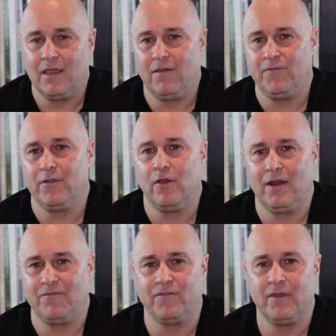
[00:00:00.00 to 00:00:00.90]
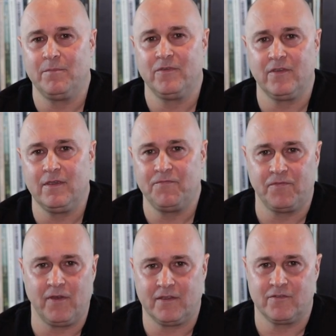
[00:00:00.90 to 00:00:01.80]
If you're on a flimsy,
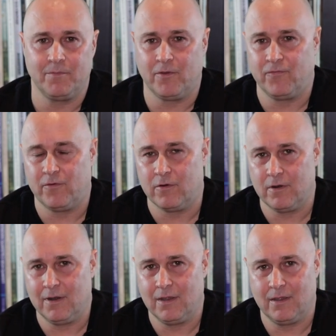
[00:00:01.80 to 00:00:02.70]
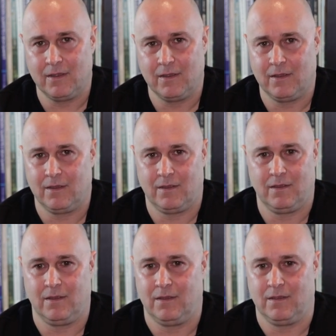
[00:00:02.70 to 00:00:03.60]
flexible floor,
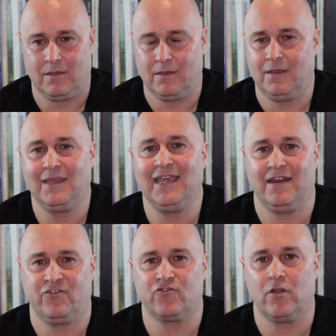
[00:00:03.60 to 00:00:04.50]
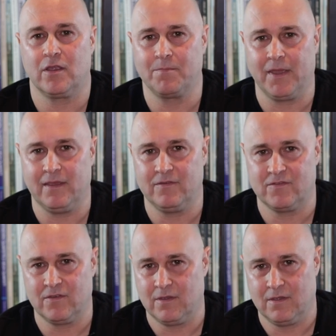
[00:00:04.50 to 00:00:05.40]
get a strong
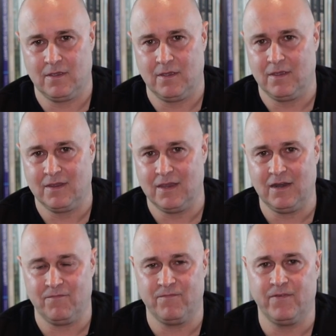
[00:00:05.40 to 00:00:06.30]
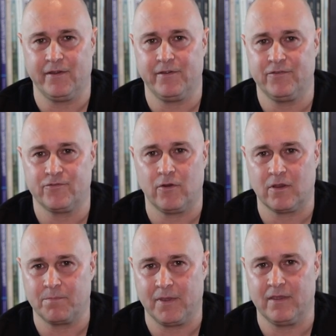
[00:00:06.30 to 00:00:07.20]
base. Get a very
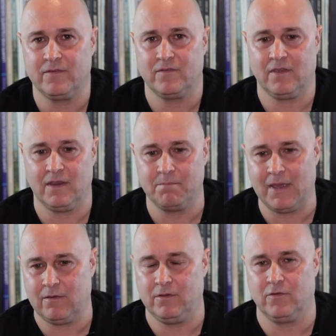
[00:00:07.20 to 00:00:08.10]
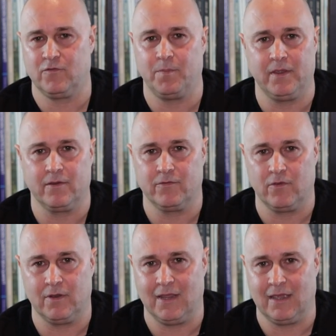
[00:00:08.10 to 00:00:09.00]
strong base and mount your speakers
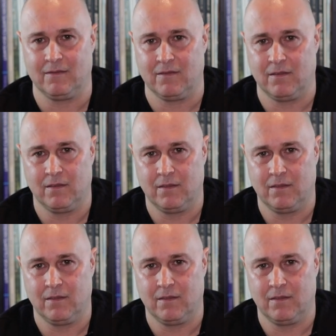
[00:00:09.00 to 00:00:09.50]
on that.